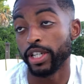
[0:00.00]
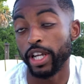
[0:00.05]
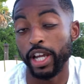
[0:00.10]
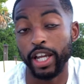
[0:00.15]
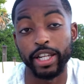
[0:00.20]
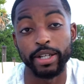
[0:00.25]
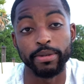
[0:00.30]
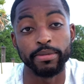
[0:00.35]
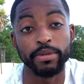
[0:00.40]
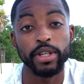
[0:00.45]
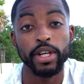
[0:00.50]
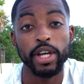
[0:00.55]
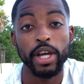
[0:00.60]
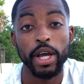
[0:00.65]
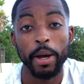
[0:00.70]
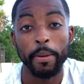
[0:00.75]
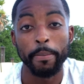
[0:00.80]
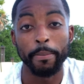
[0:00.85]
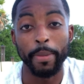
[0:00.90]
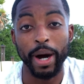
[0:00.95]
And
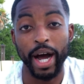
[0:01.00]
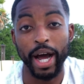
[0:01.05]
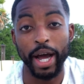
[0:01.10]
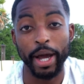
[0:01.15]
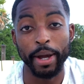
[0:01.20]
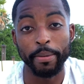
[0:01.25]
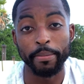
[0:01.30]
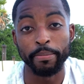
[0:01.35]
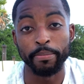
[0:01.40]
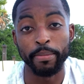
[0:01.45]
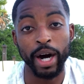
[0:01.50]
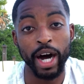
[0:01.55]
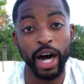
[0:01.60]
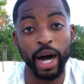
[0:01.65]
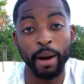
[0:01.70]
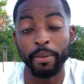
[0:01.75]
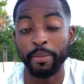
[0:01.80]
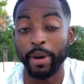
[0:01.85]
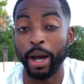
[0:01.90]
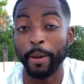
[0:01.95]
my
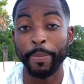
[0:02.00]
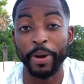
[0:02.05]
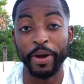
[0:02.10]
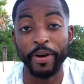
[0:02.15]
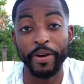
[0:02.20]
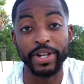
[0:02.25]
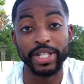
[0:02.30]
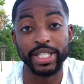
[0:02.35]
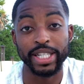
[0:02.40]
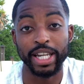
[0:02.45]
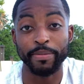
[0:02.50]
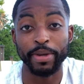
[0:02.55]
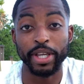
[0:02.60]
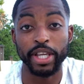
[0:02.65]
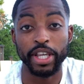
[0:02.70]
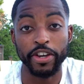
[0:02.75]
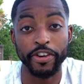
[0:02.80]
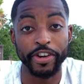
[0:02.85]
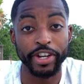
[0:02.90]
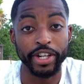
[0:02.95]
mom and my parents let me
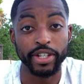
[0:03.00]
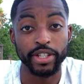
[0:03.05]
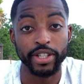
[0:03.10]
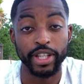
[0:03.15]
hear it.